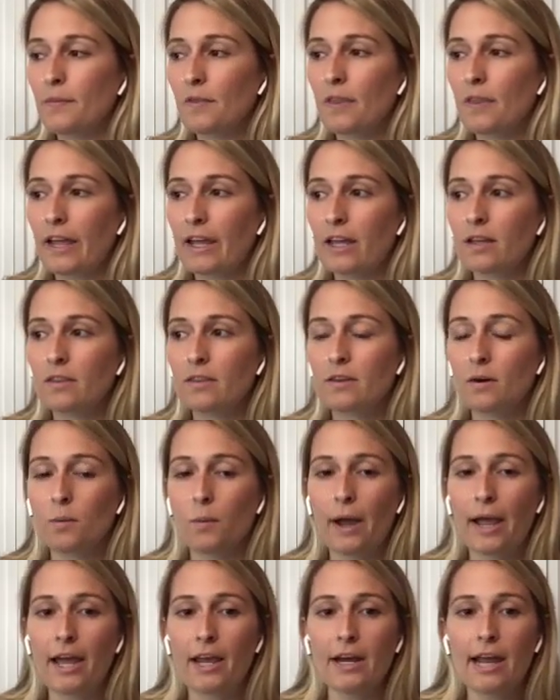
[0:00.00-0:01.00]
like the
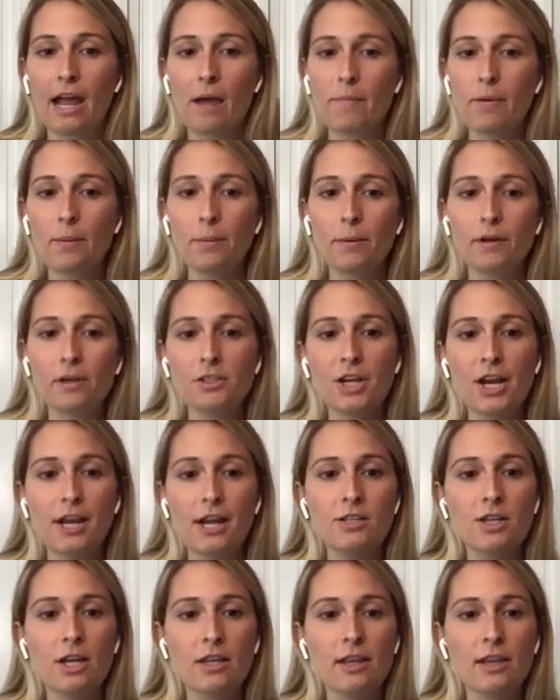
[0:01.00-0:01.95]
way to get people to change.